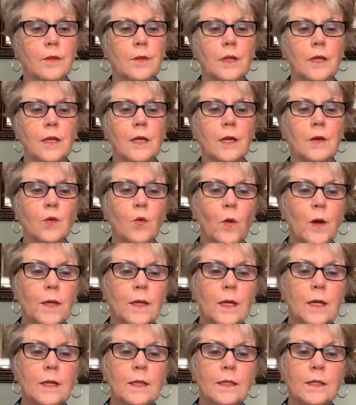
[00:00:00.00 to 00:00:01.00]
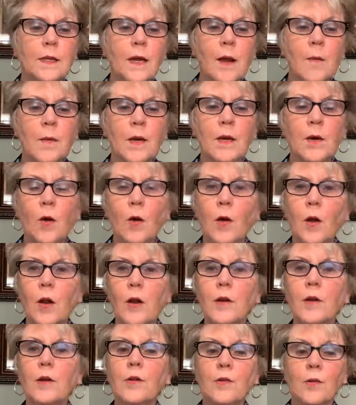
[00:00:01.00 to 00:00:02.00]
the anointing is coming
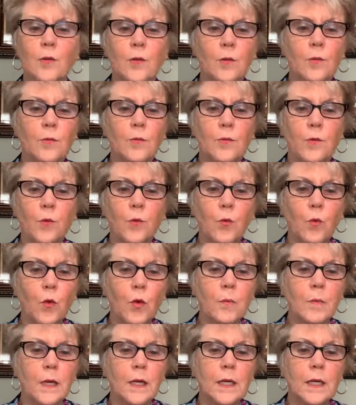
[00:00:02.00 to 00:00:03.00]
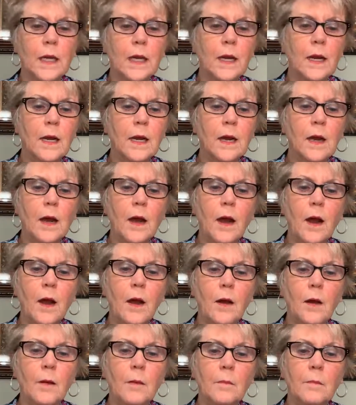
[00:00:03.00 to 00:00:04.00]
on the, the woman.
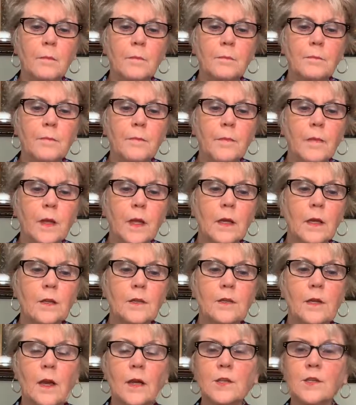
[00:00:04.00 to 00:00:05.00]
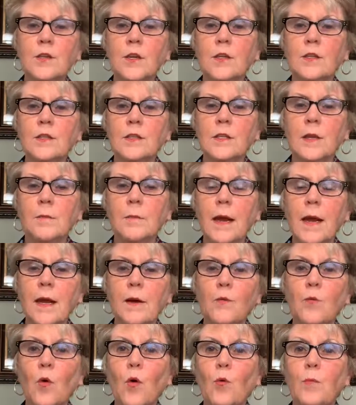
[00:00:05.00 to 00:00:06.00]
Um, it's not just the
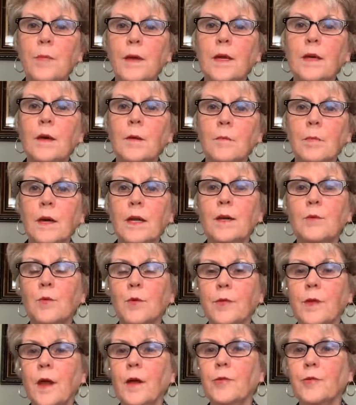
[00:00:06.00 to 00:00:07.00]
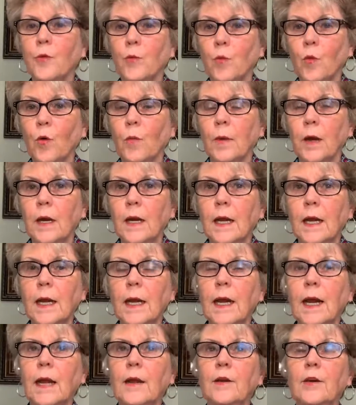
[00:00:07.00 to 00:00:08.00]
man won't be complete without the woman.
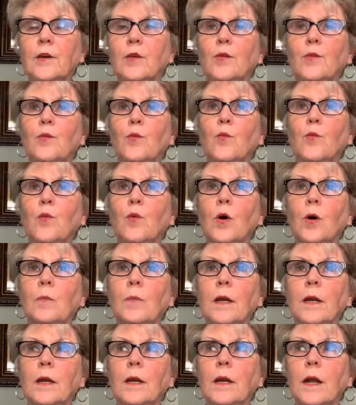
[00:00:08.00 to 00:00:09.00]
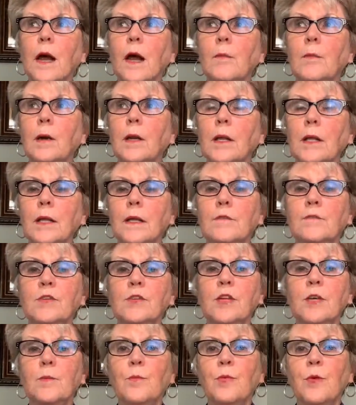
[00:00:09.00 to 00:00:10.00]
And you know, the woman, I believe
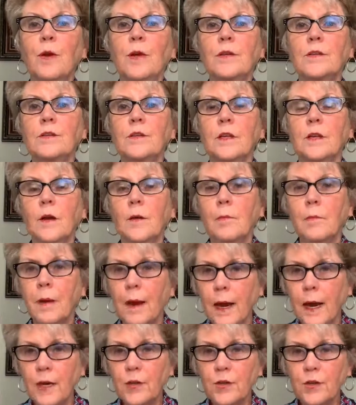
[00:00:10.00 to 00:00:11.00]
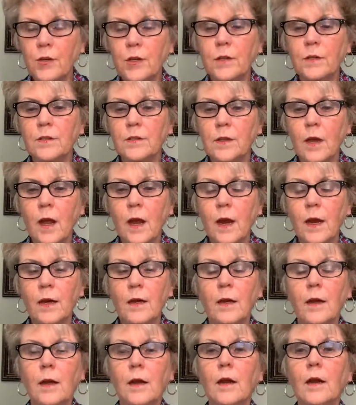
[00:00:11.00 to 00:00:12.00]
she brings the compassionate
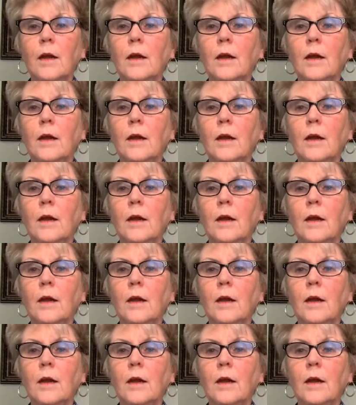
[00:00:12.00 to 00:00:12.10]
side